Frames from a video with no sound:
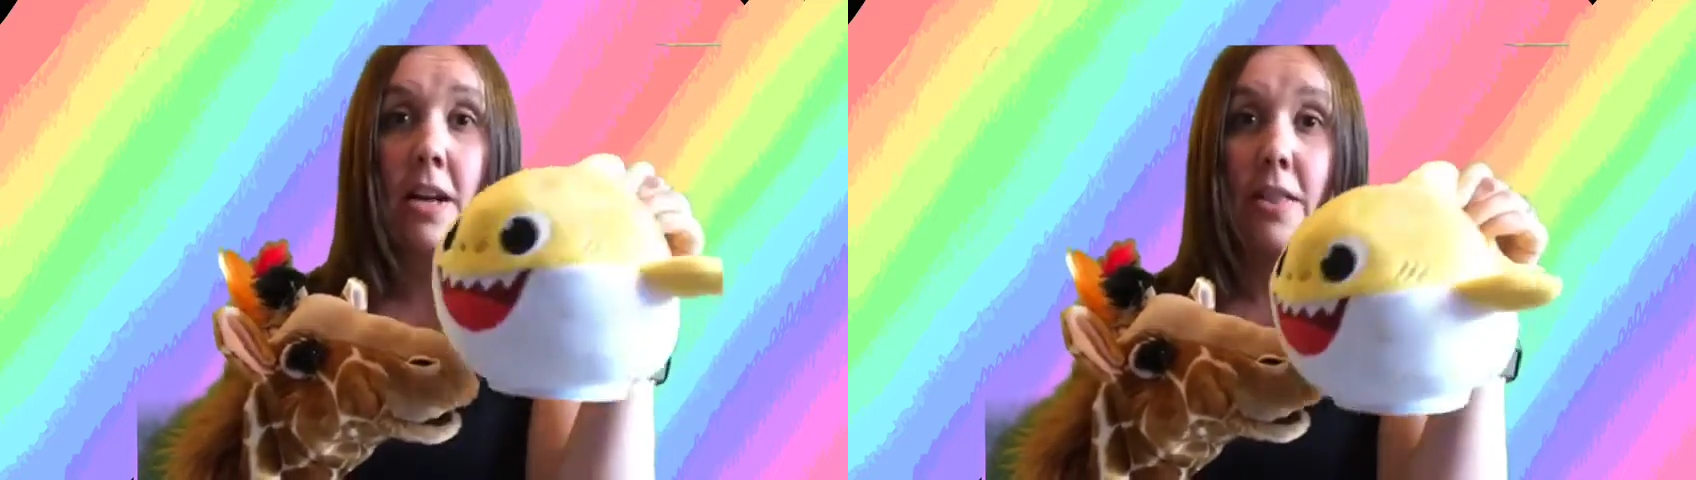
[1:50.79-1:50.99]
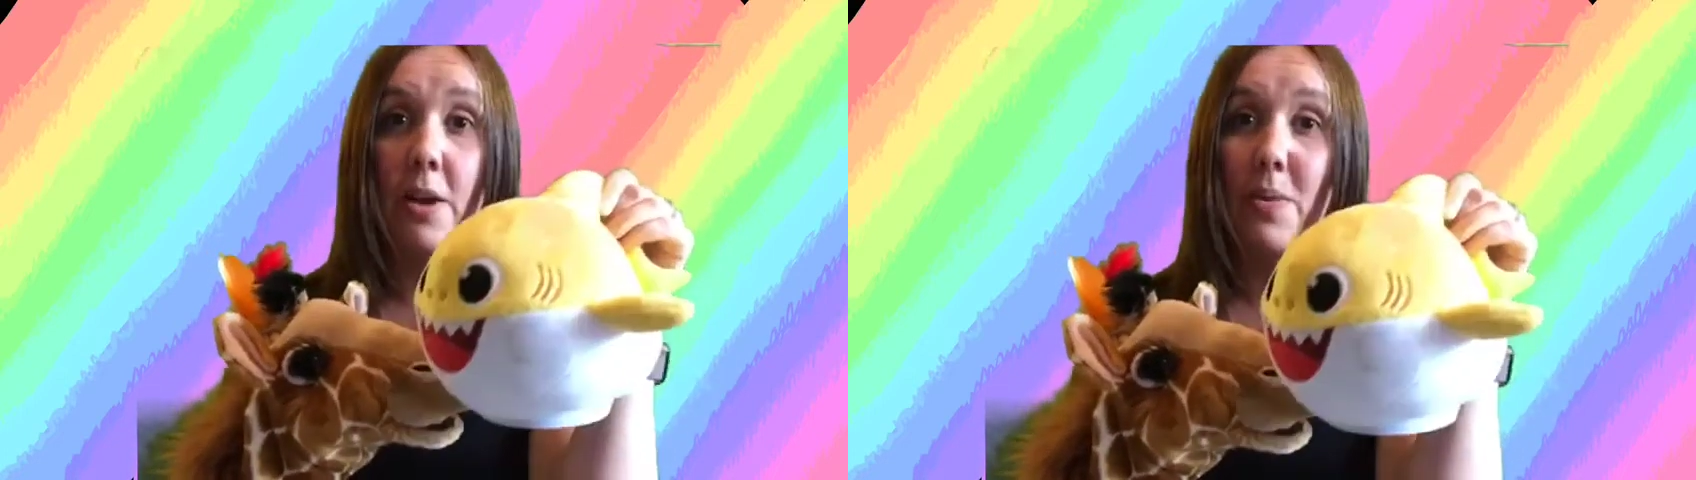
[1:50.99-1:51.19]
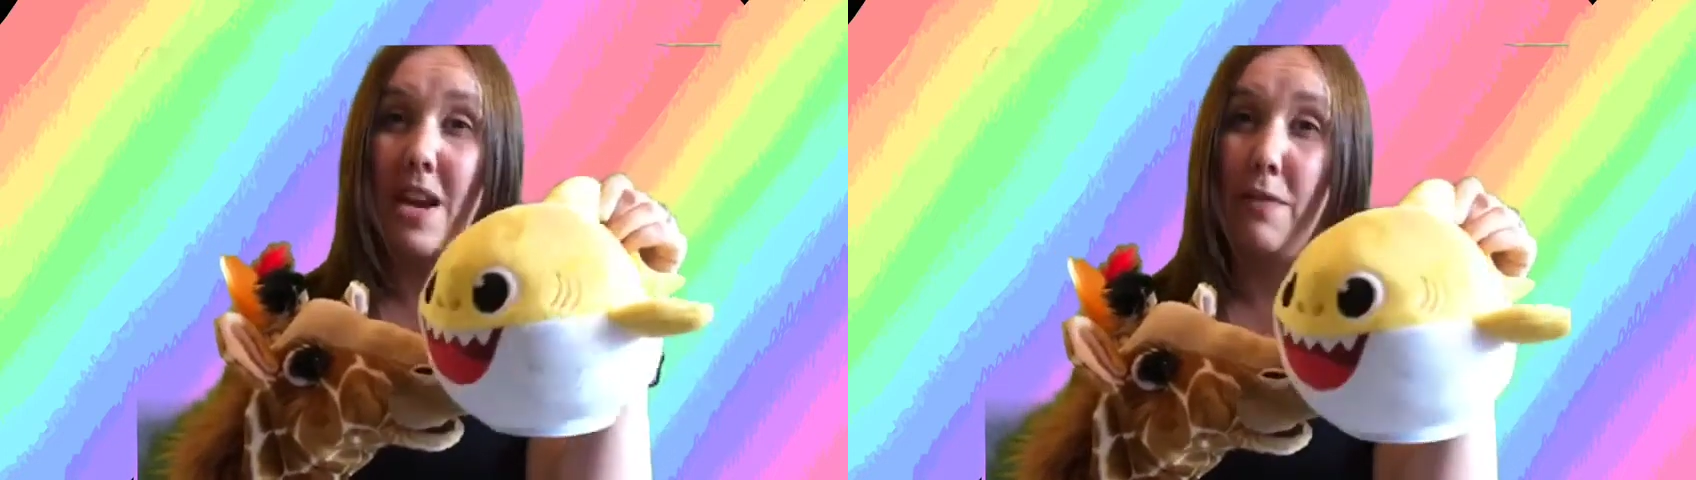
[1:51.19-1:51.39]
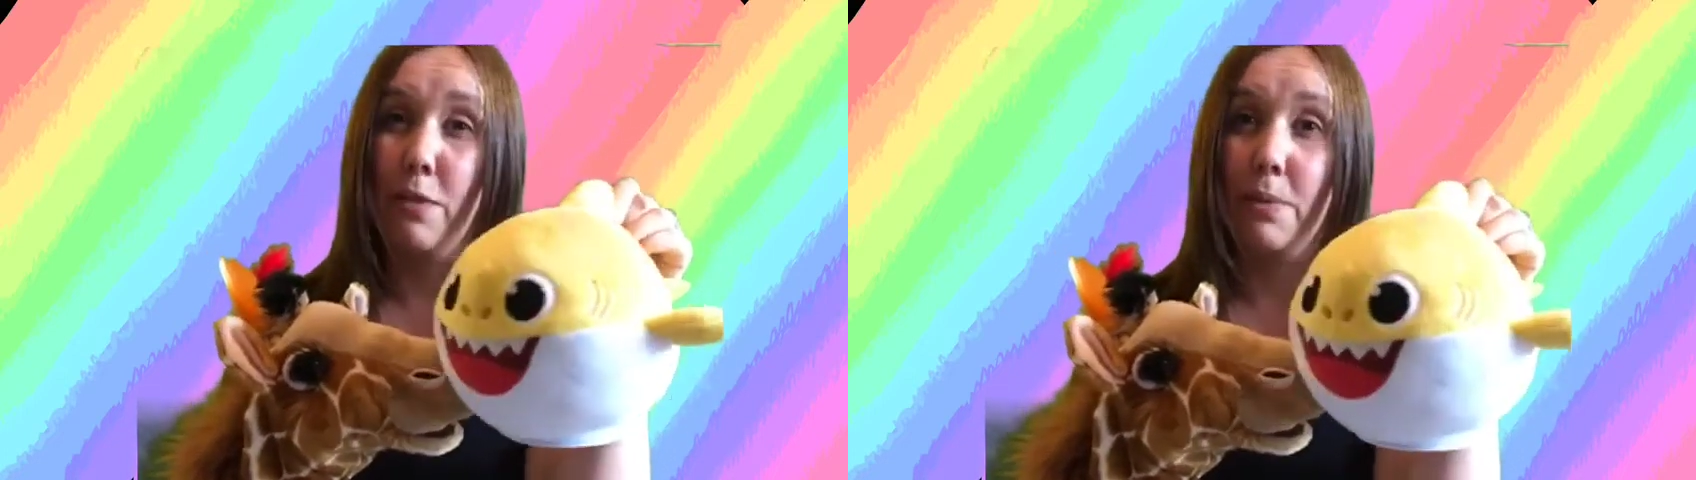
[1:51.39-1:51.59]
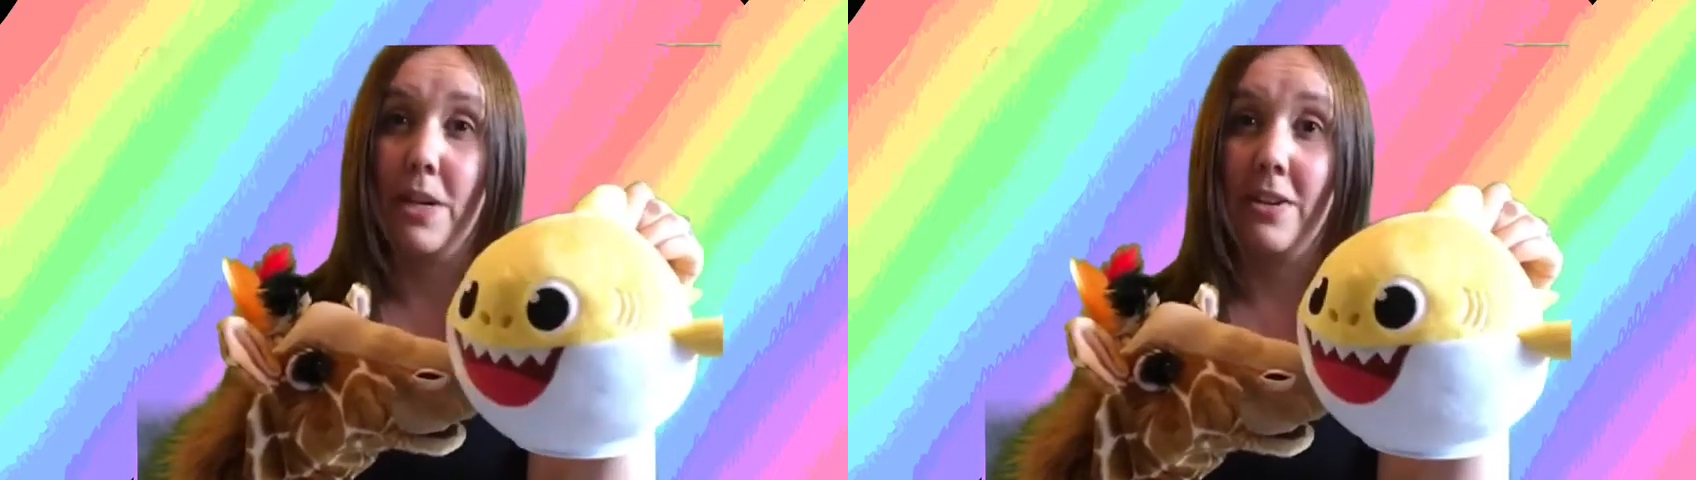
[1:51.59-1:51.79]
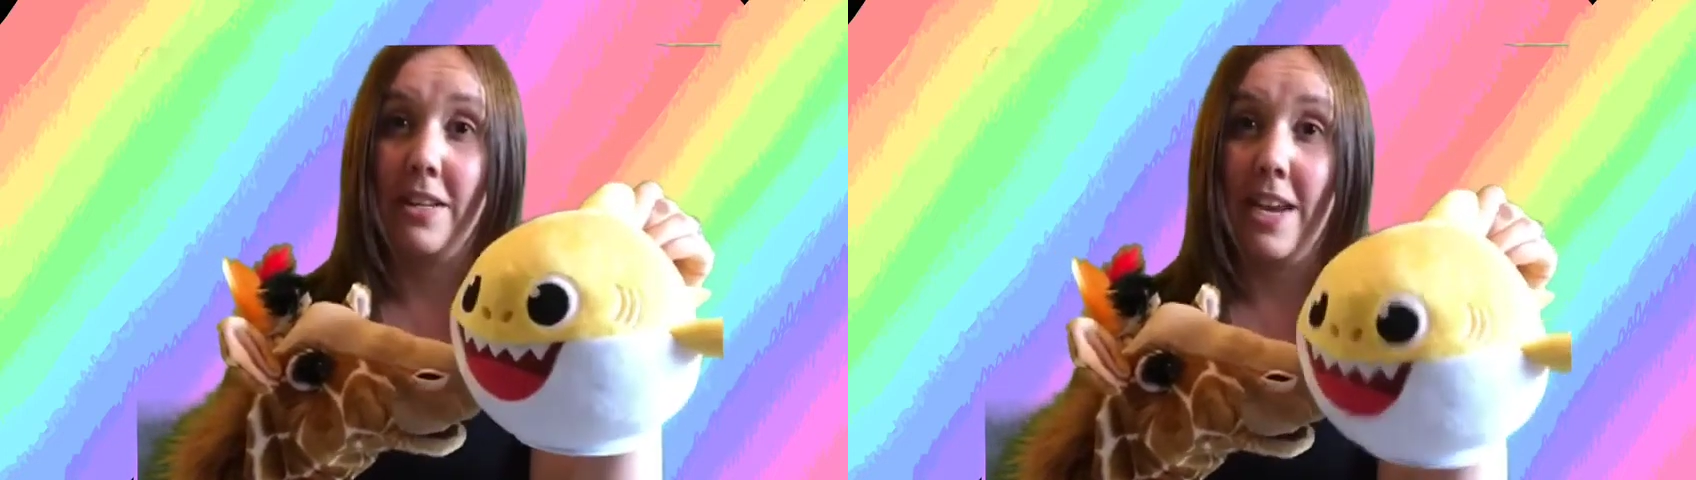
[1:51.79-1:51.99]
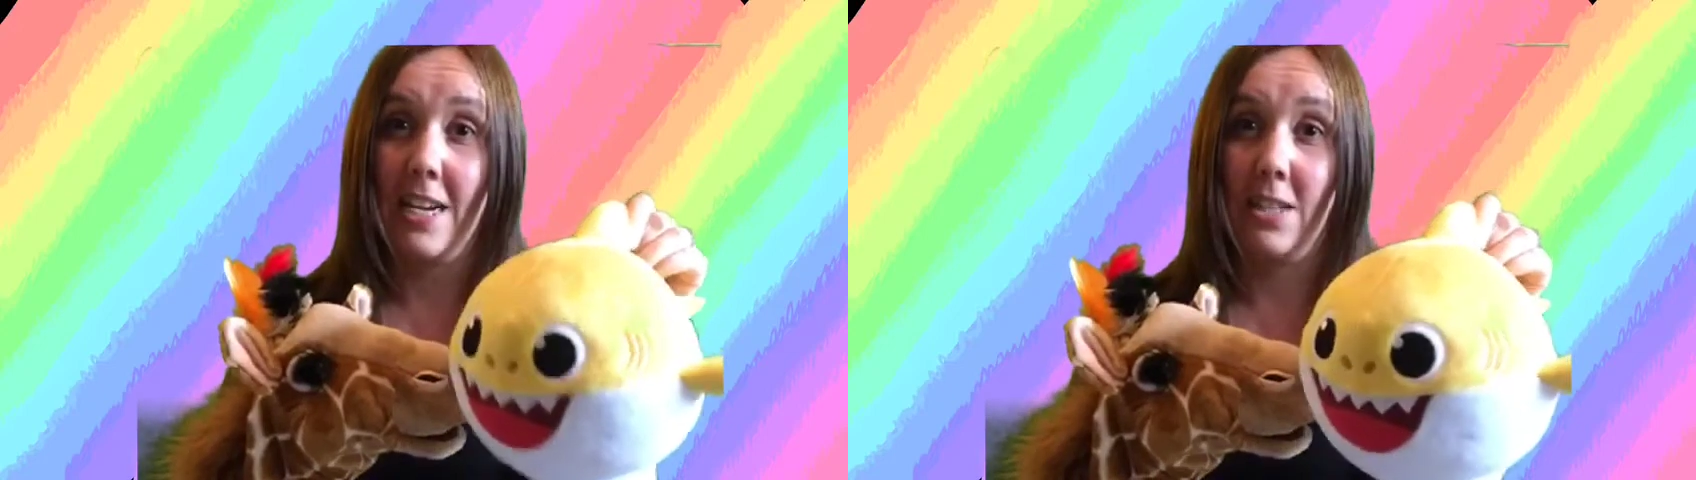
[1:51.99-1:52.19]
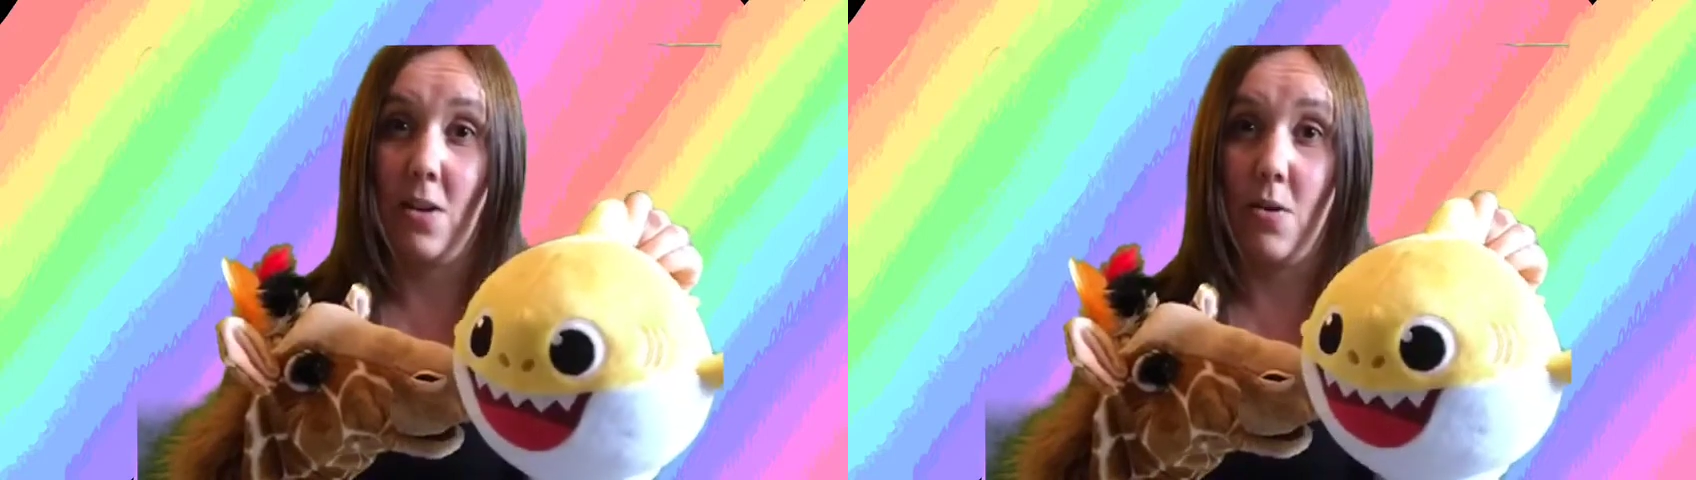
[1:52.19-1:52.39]
that we have to play on
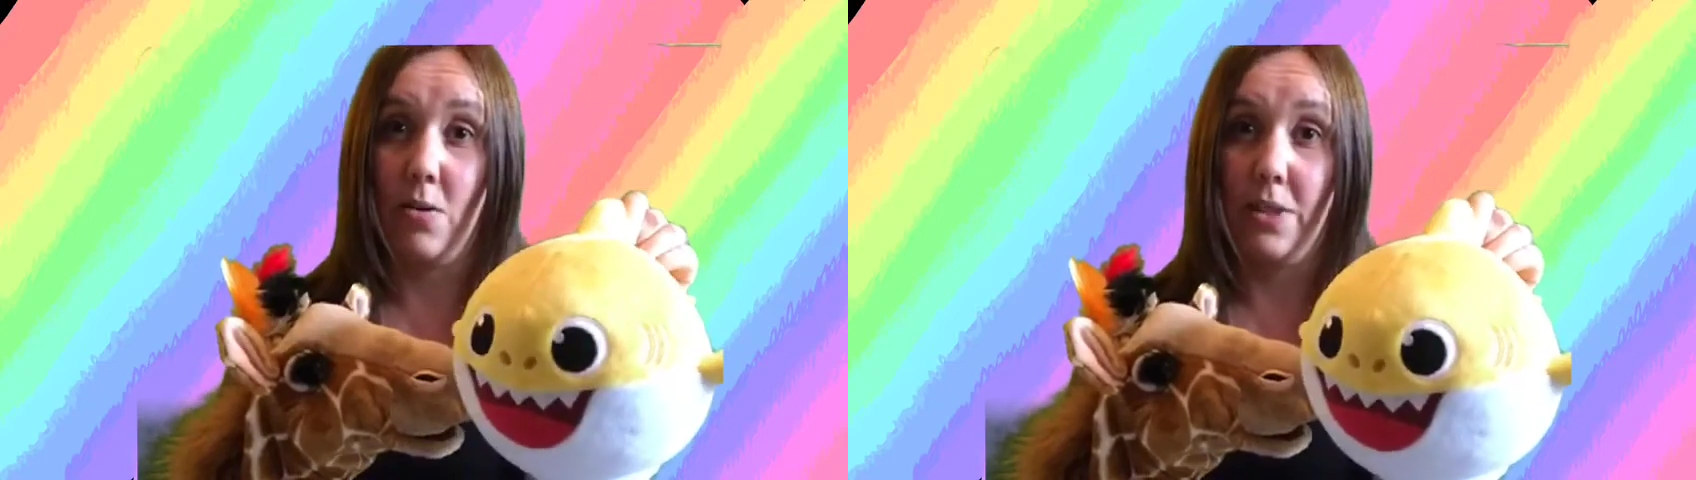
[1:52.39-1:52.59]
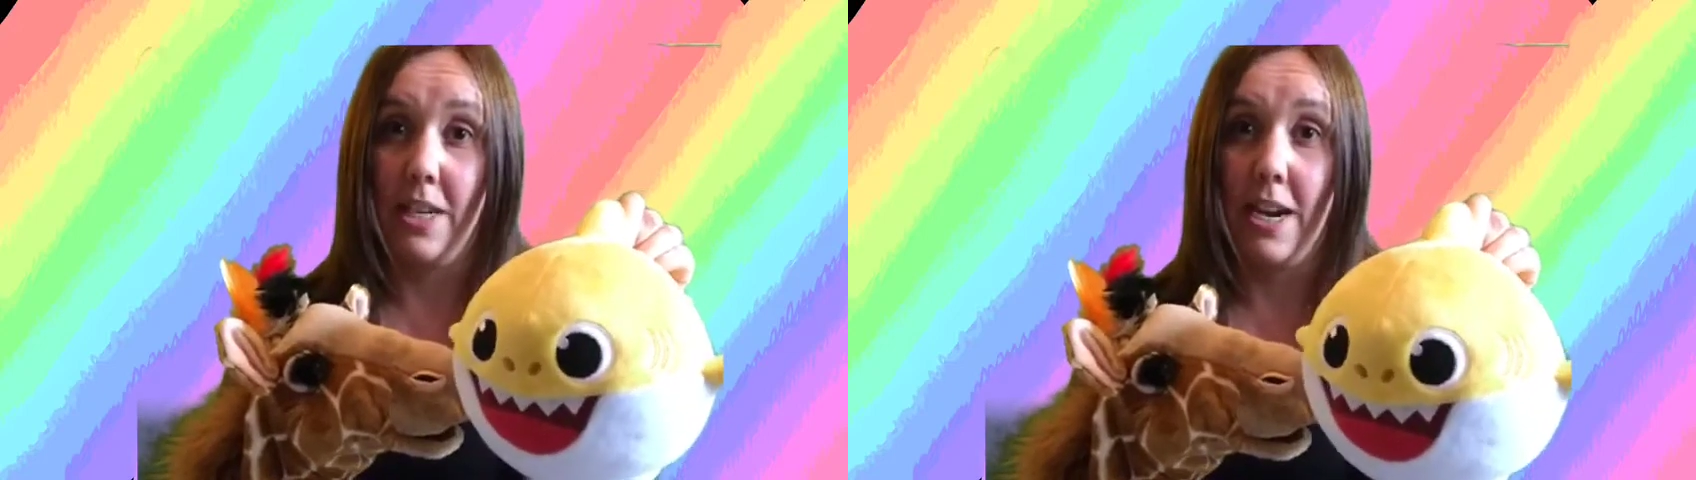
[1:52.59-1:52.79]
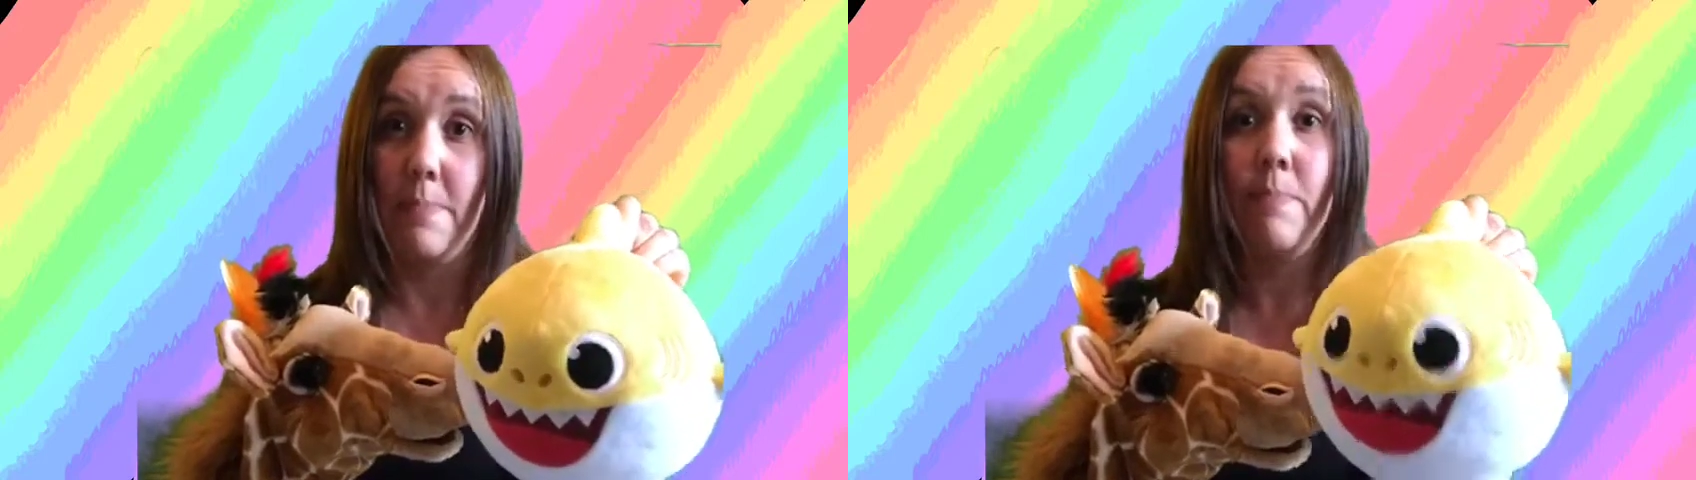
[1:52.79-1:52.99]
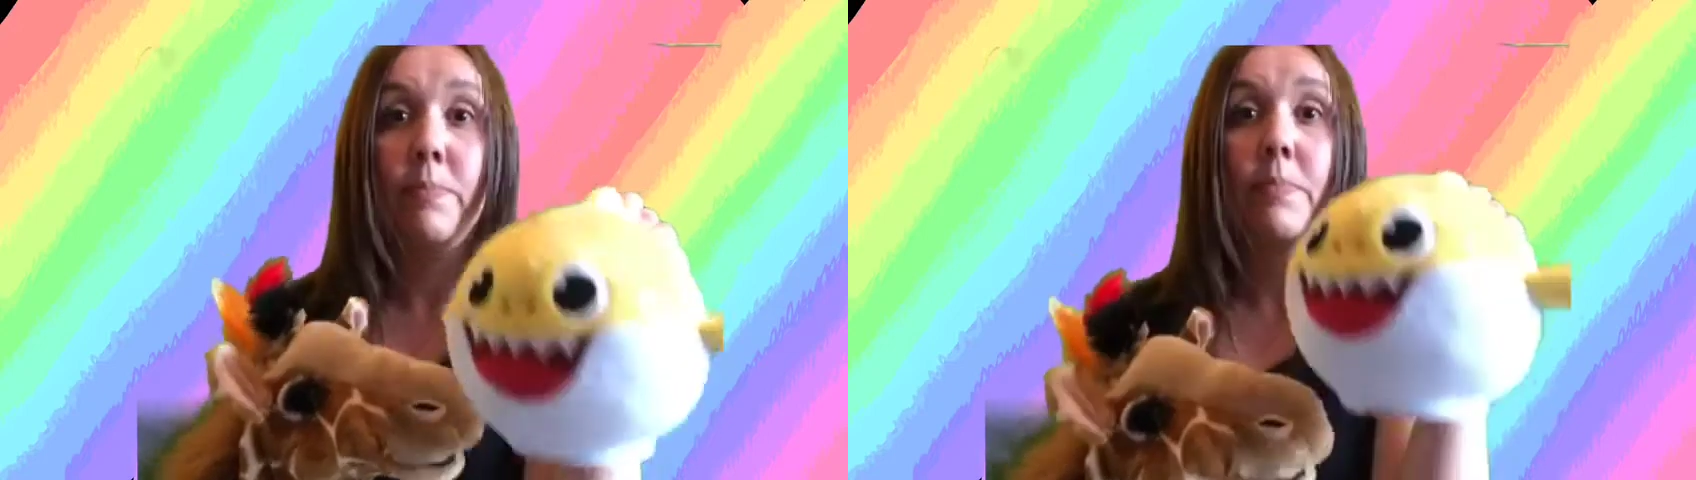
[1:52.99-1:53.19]
Alexa all the time.